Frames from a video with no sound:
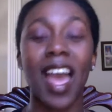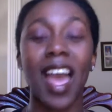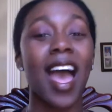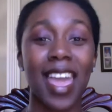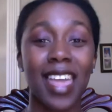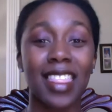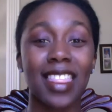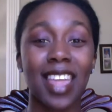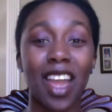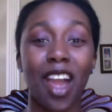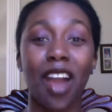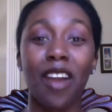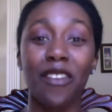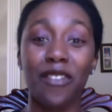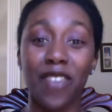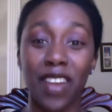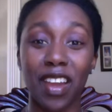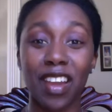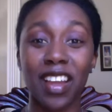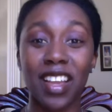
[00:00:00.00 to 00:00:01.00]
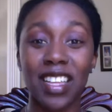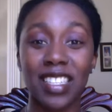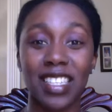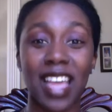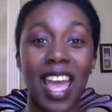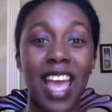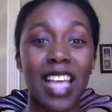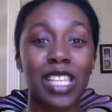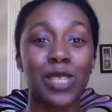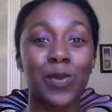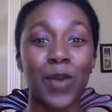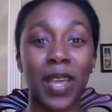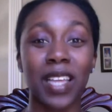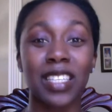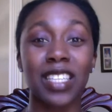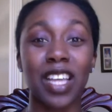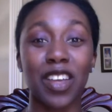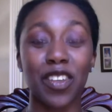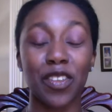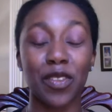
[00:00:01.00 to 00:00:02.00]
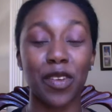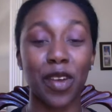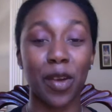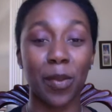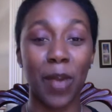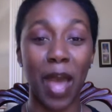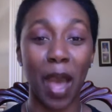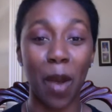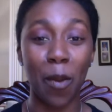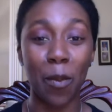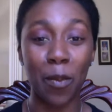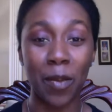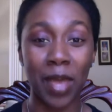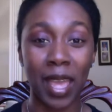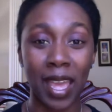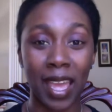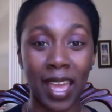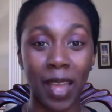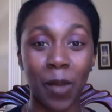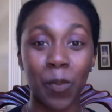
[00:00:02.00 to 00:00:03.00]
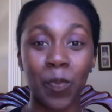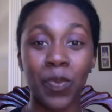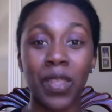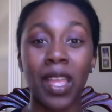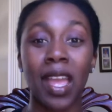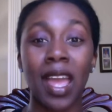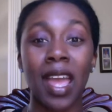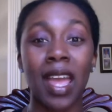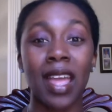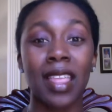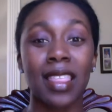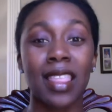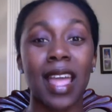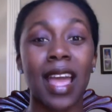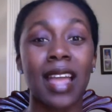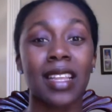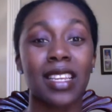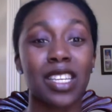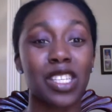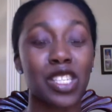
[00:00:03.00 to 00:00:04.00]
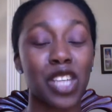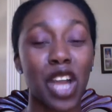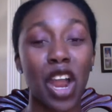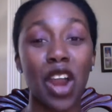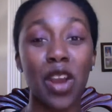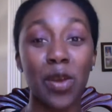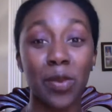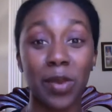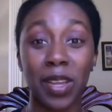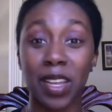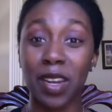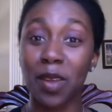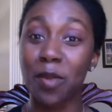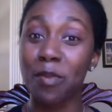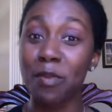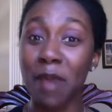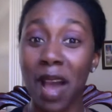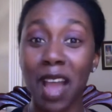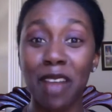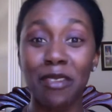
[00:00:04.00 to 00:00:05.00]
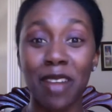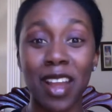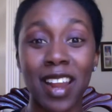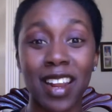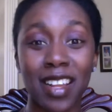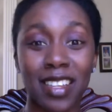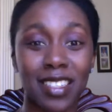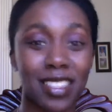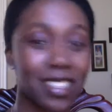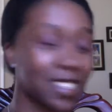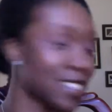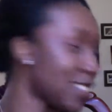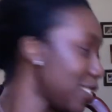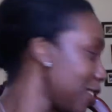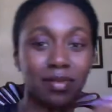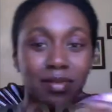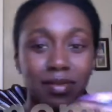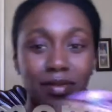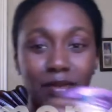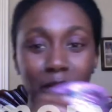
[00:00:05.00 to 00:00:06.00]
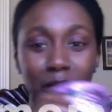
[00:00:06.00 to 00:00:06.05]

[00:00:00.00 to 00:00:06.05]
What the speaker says: There are various aspects about me that determine my rating system.